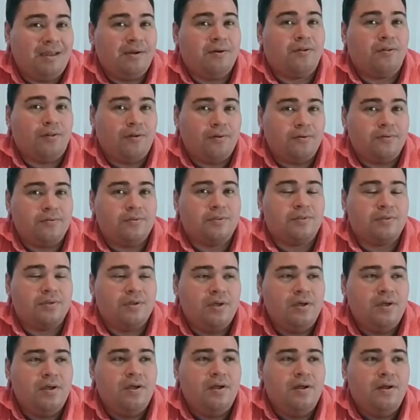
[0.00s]
close.
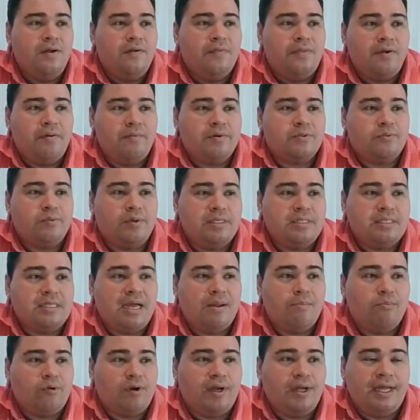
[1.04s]
There was one
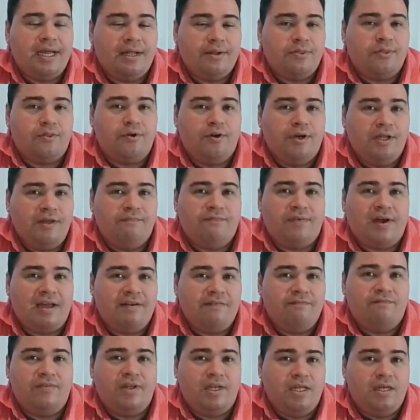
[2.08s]
time where I had
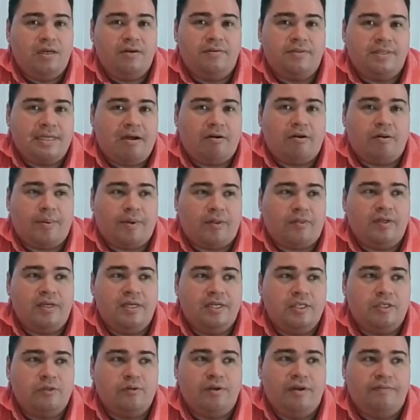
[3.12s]
35 videos out about the
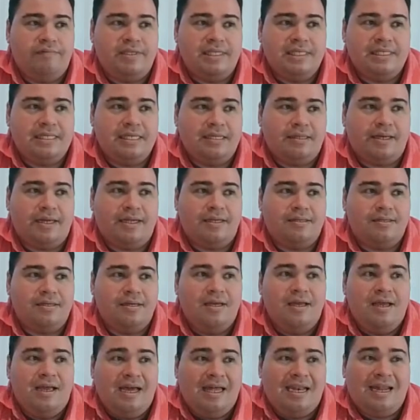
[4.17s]
history of Disneyland,
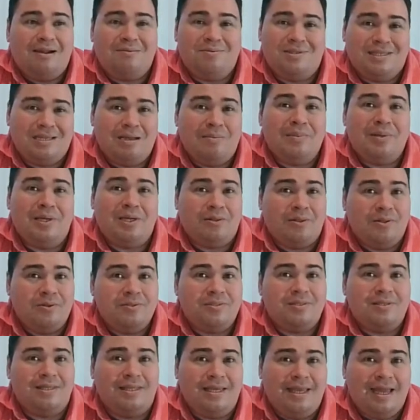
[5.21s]
and I was coming
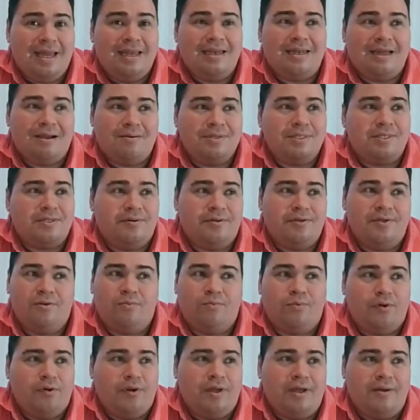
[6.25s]
close to the end. I was starting to
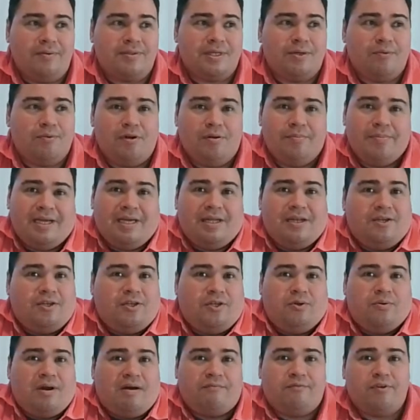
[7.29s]
worry. I was like, what am I going to
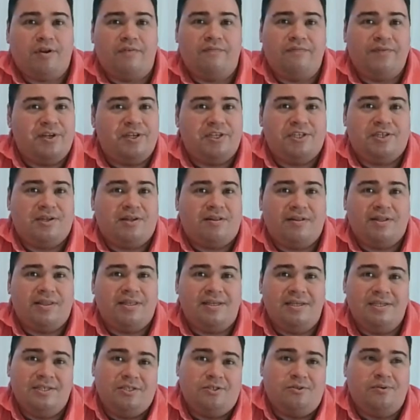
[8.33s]
do after I finish telling
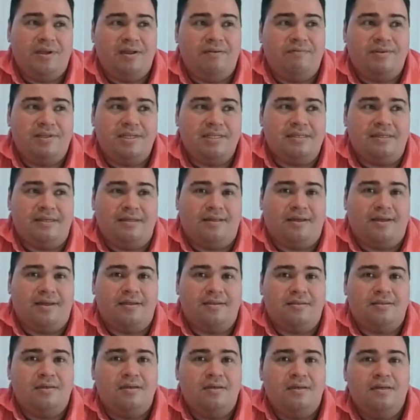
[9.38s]
the history of
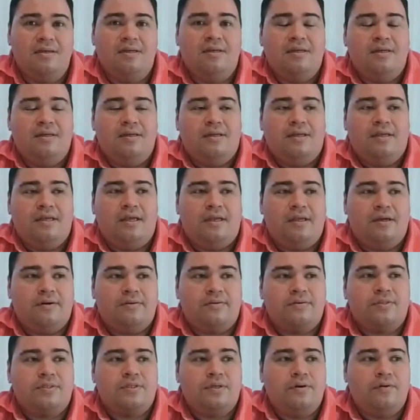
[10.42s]
Disneyland? You
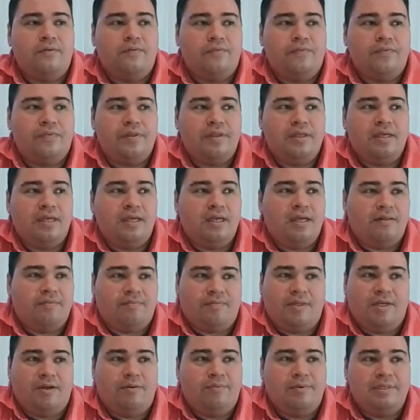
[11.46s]
know, so
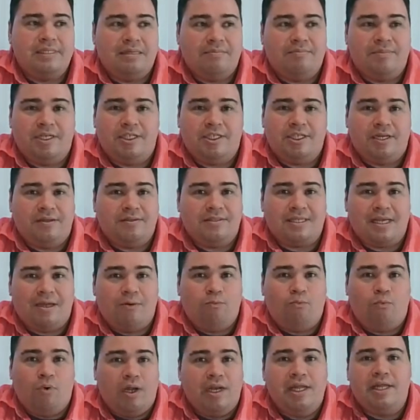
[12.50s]
there wasn't much else I
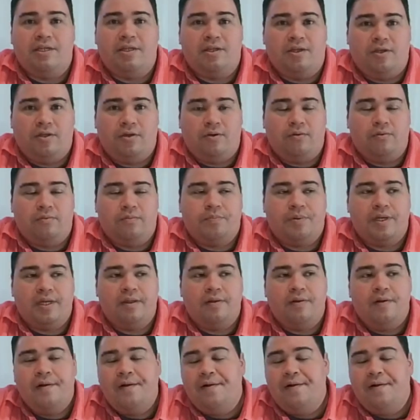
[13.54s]
wanted to do, but